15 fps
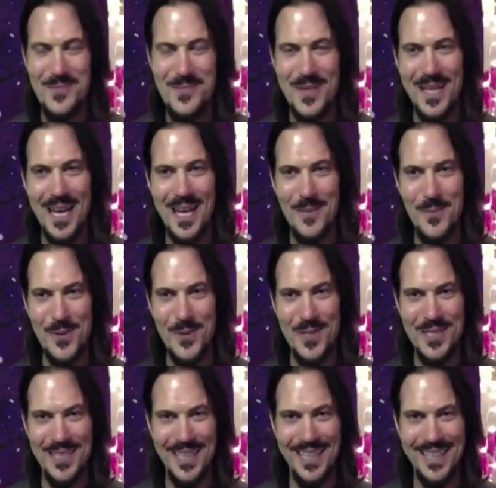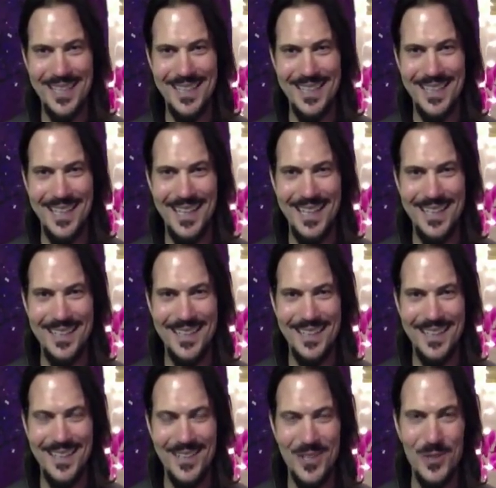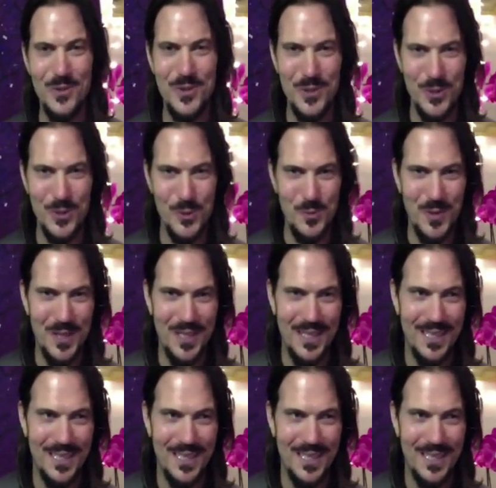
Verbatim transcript: But I appreciate it, and uh, YouTube